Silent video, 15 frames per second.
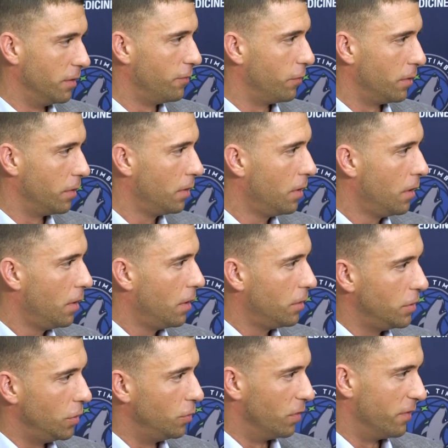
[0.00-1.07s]
different
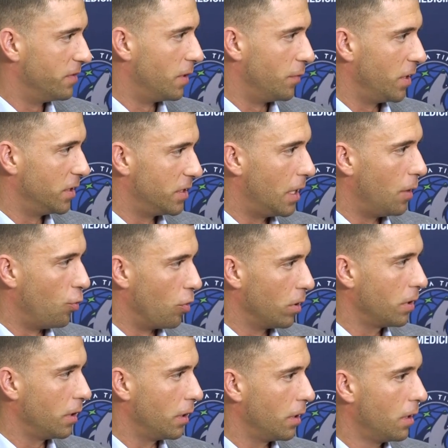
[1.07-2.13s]
too if something's not
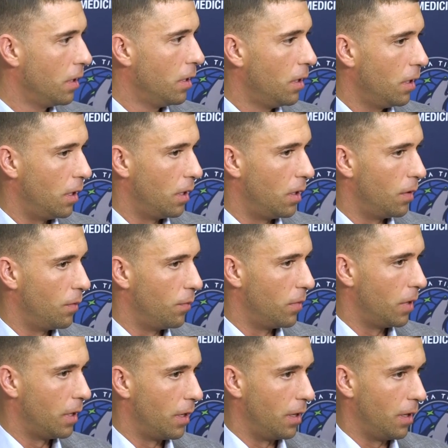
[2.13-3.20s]
working.
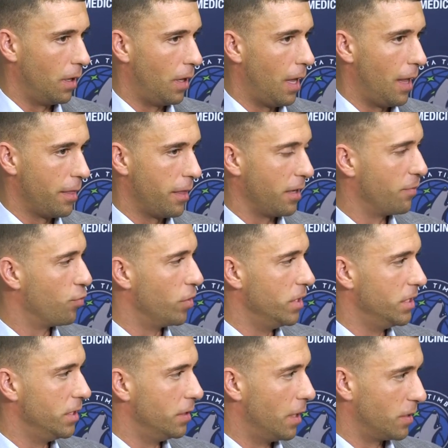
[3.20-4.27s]
I think
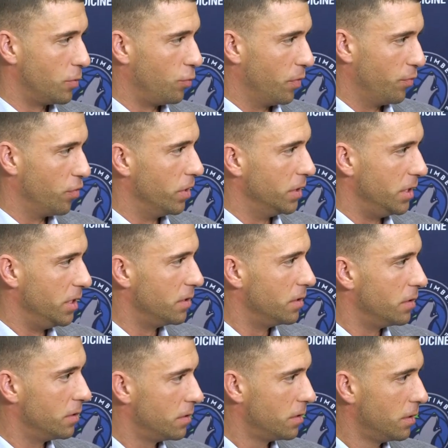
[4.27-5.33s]
that's what
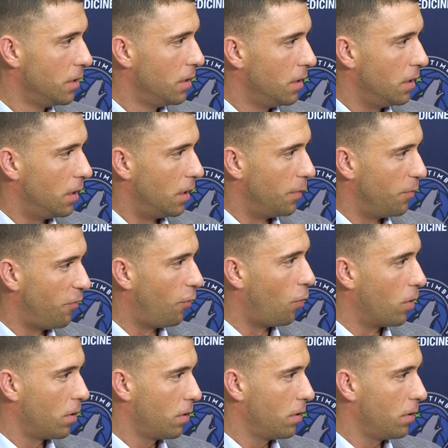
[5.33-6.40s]
preseason's
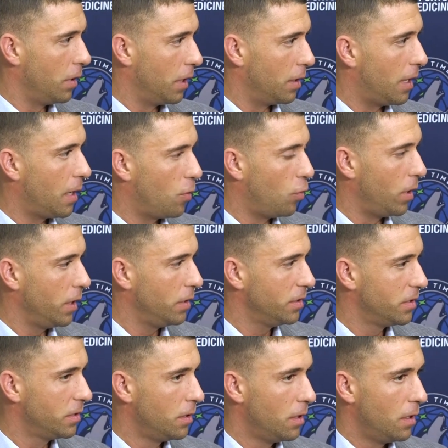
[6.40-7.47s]
for in a lot of
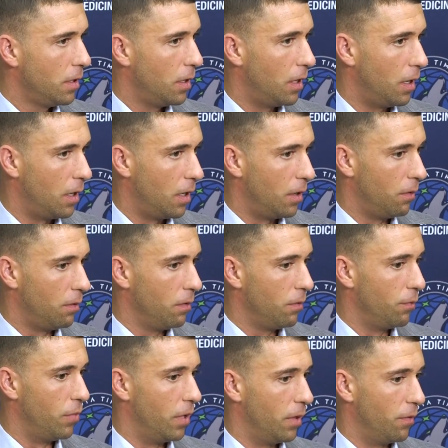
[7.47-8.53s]
ways.
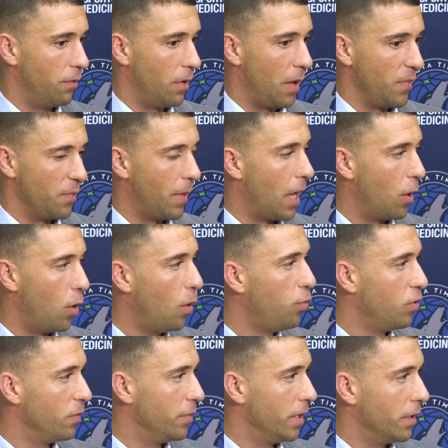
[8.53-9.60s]
But I mean, my hope
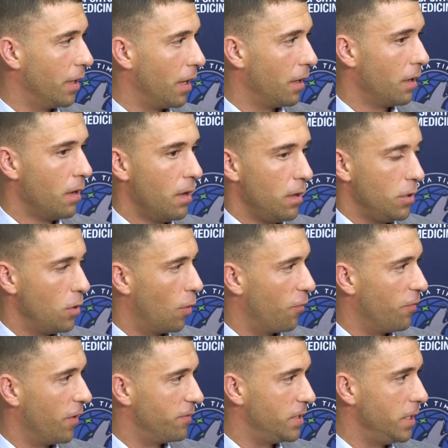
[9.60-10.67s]
would be that, you know,
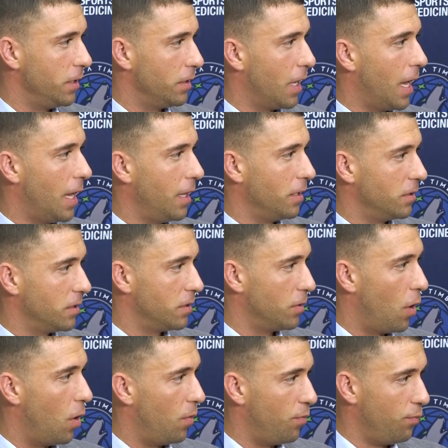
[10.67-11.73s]
15 guys
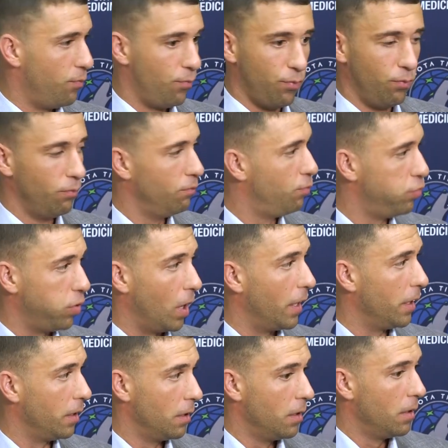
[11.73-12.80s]
all
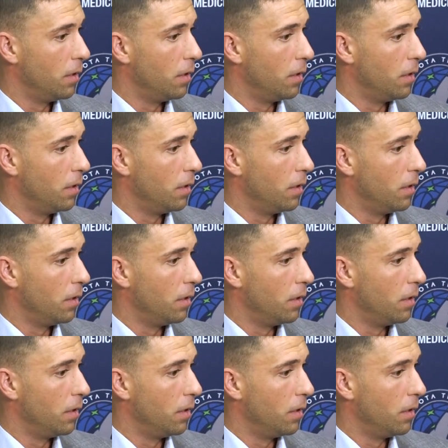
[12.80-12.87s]
play